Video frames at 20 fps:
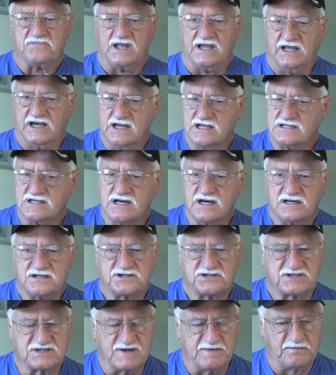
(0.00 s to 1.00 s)
It isn't
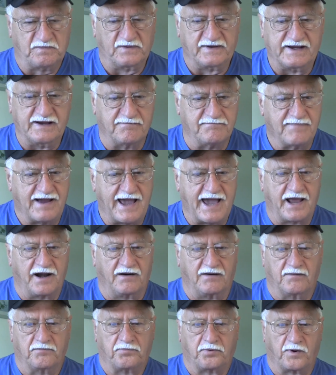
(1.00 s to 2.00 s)
simply a
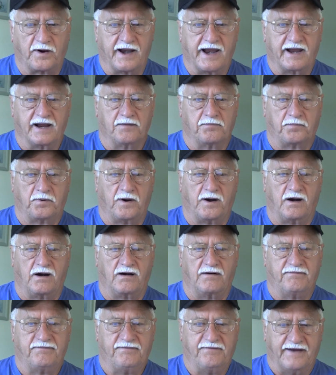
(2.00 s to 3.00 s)
matter of praying a prayer
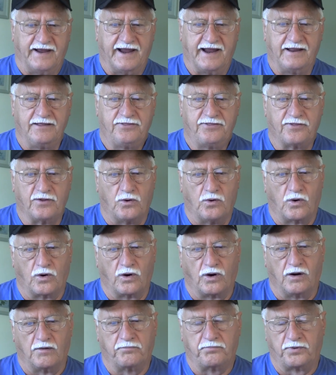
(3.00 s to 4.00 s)
of faith
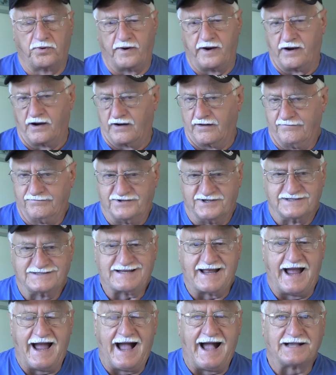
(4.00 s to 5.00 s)
or a prayer of
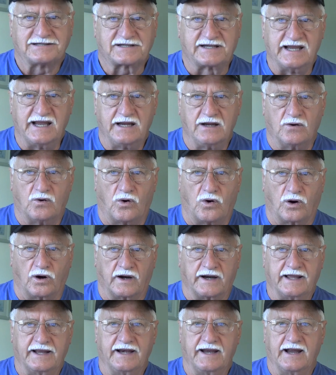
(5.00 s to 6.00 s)
just asking
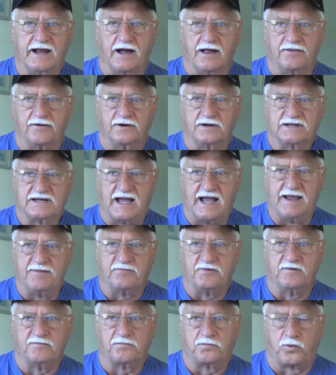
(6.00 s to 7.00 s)
or any other
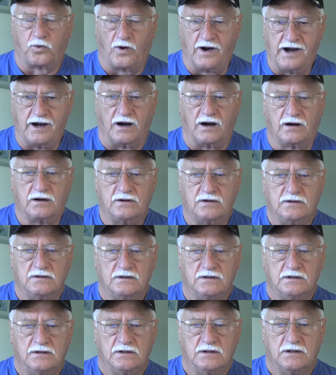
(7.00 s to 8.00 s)
type of prayer.
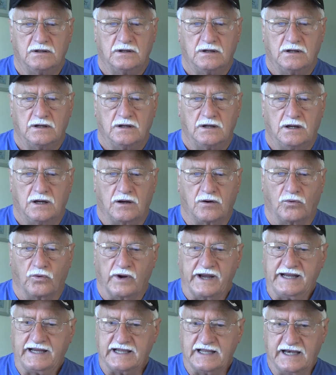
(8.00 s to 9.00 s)

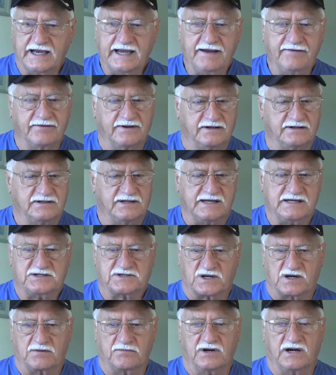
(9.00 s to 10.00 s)
We can even
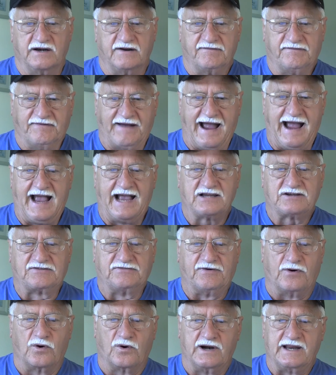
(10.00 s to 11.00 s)
determine to fast
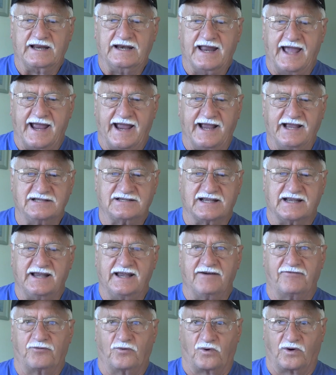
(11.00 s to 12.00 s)
40 days
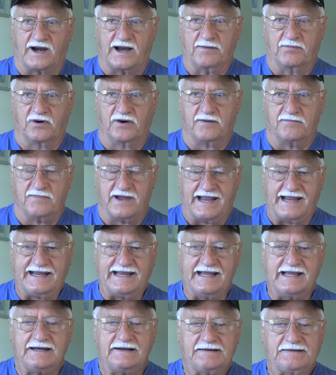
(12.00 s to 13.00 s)
if we're able to make
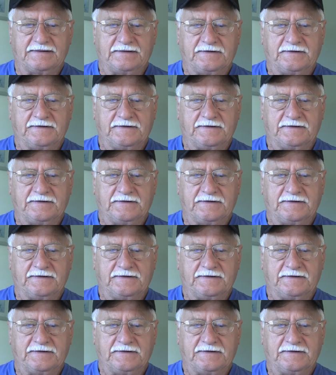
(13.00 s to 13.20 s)
it